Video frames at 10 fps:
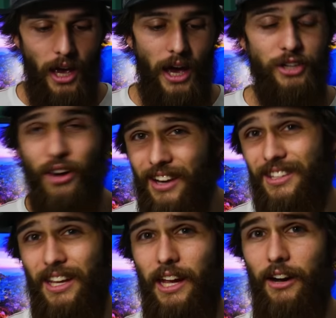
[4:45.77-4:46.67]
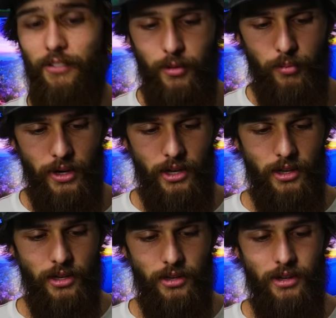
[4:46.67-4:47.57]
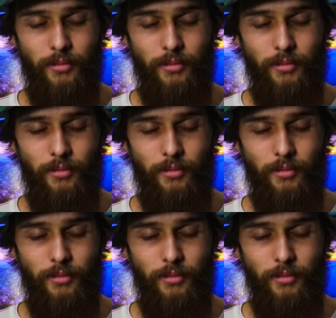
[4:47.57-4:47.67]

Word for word: I try to take care of it, but I